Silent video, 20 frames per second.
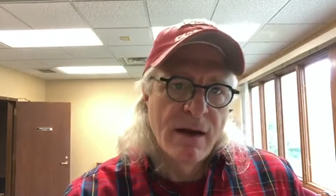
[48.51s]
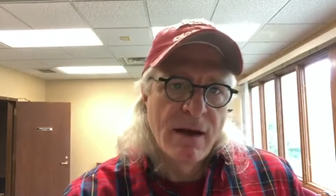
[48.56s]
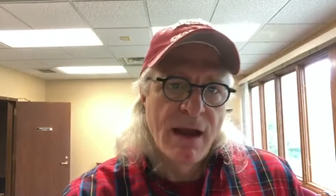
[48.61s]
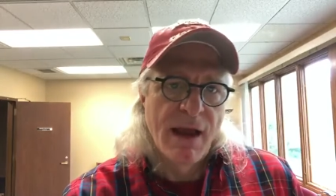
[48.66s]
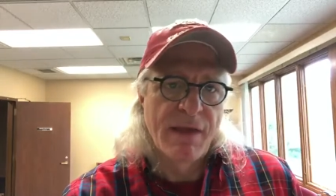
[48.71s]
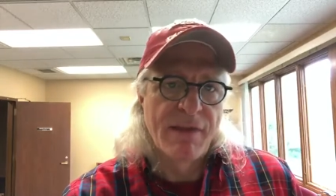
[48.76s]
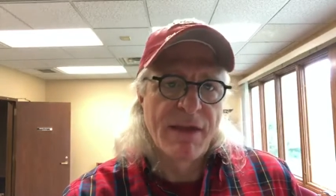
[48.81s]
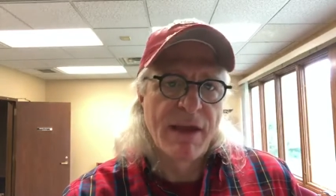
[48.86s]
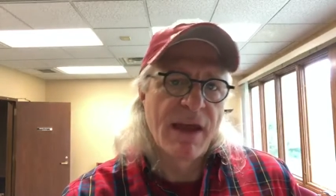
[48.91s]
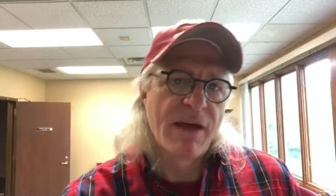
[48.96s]

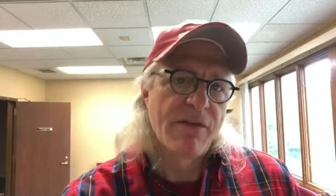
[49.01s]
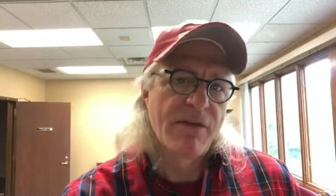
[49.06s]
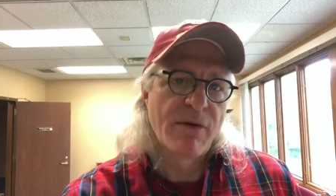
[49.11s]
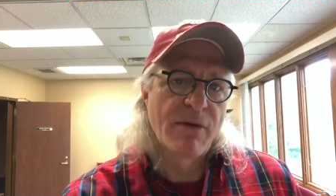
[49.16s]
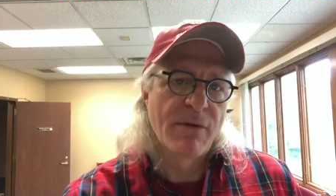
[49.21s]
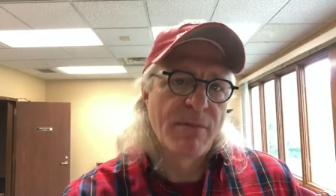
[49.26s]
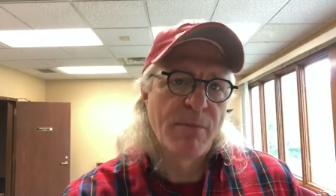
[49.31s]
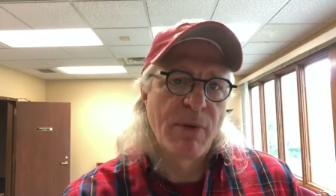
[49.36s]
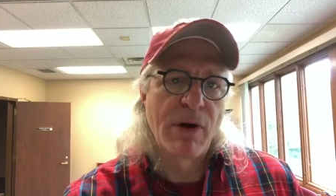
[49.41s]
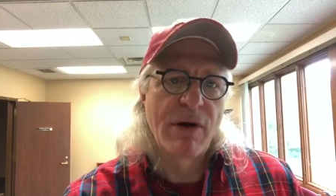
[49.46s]
And the
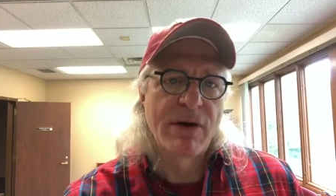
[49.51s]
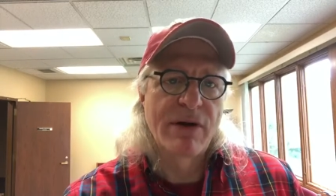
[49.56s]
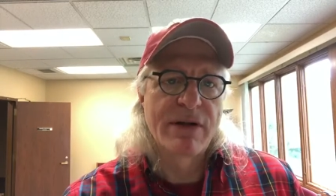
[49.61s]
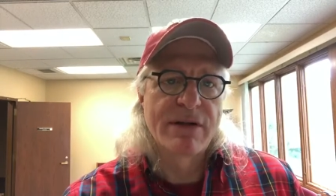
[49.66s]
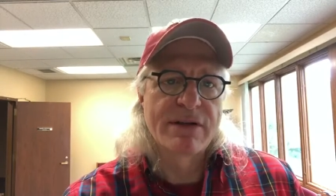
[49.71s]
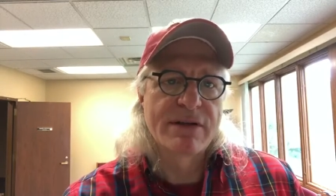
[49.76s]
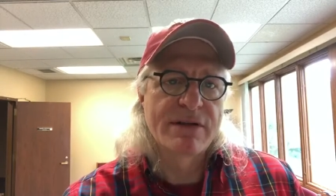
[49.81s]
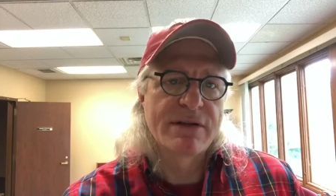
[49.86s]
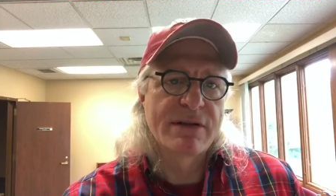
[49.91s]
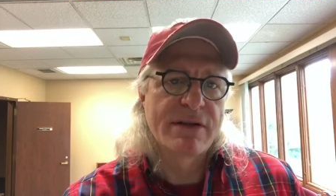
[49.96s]
other part
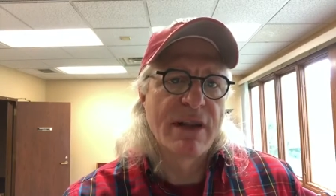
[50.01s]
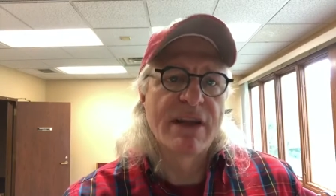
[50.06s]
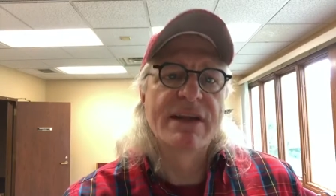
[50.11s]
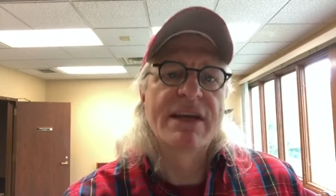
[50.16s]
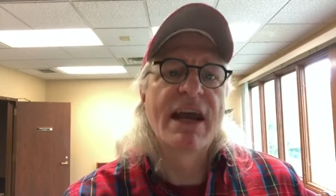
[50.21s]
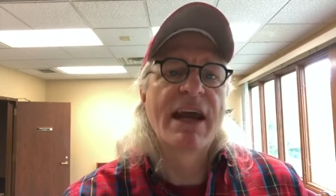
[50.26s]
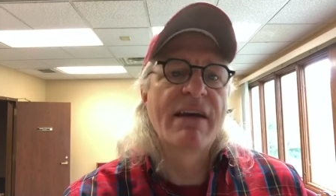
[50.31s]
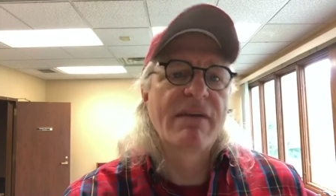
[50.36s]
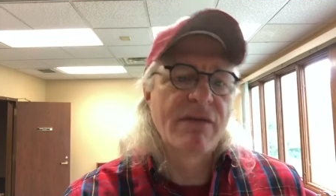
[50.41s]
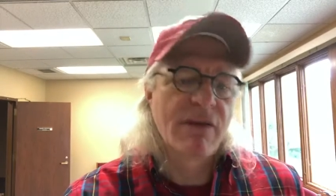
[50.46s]
is the
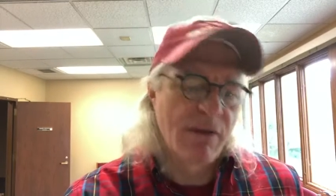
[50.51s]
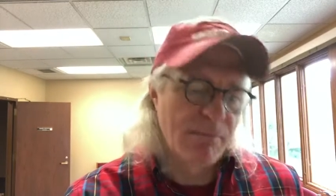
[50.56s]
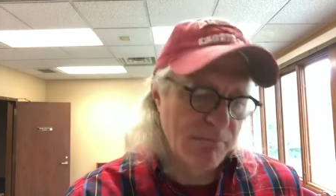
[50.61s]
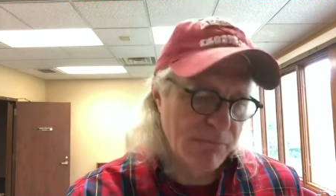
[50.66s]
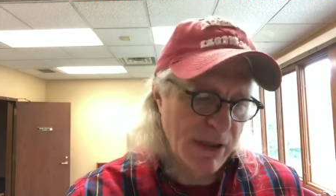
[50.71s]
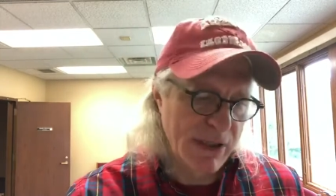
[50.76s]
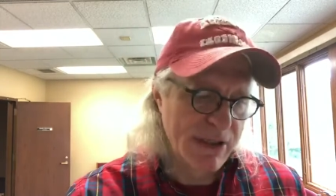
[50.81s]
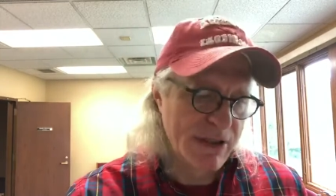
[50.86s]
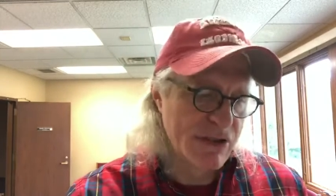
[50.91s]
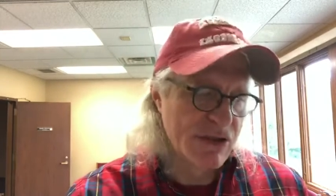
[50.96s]
day of
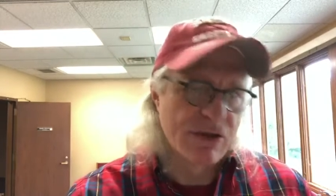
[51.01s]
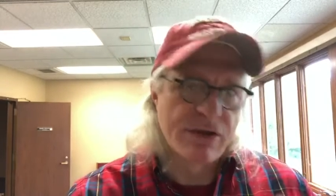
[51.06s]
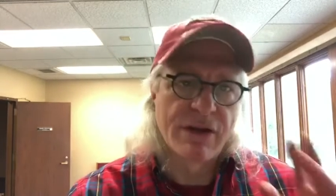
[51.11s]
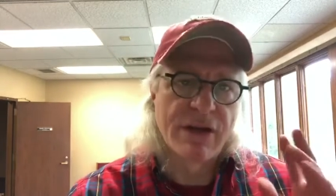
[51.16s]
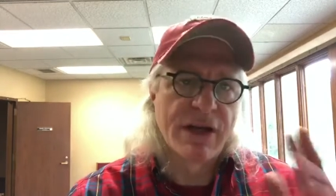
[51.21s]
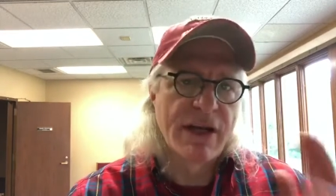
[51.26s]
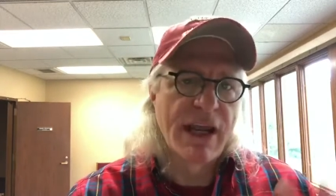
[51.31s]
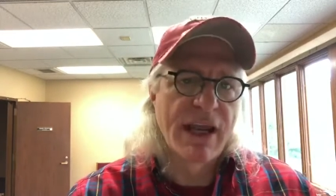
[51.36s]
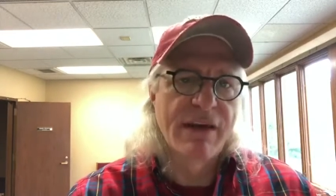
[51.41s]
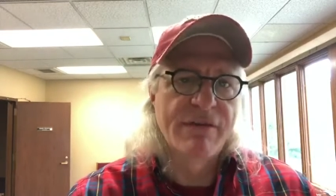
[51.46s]
completion,
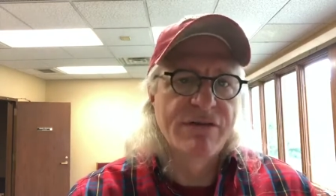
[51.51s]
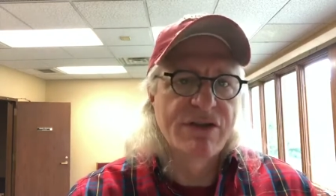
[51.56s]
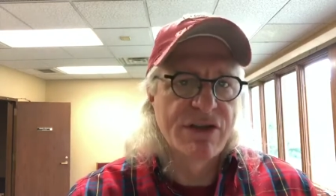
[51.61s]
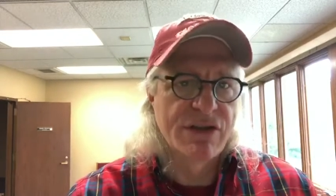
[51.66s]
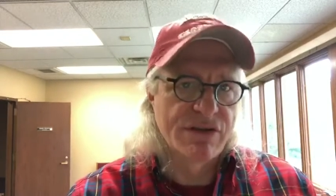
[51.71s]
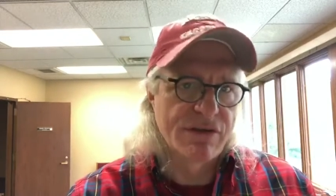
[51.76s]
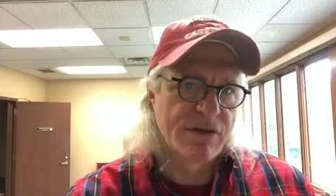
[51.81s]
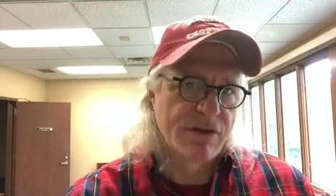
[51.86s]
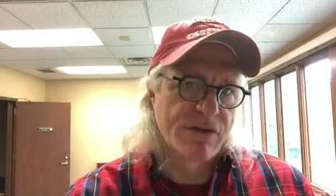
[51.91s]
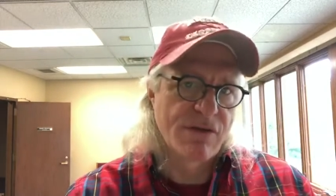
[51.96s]
the day of
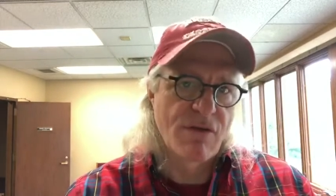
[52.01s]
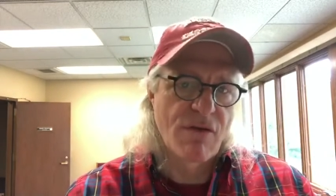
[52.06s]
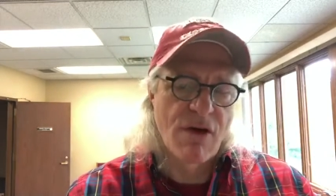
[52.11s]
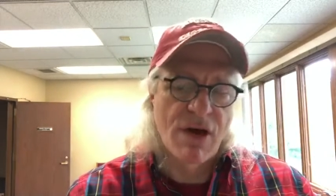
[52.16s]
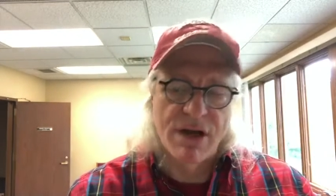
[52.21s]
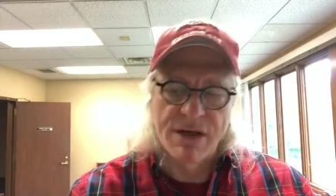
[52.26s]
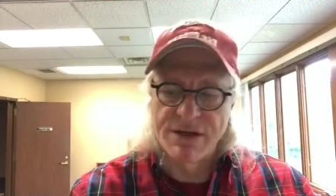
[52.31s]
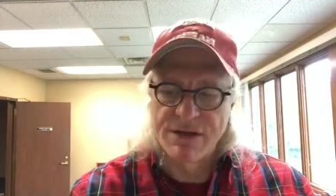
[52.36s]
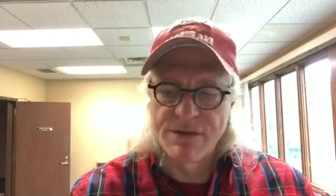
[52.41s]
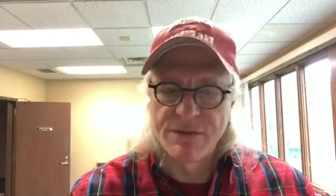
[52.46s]
Jesus
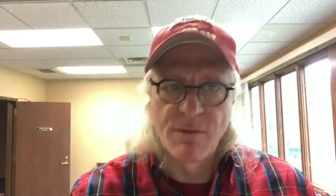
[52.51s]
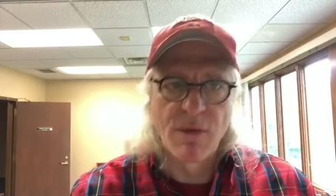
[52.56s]
Christ.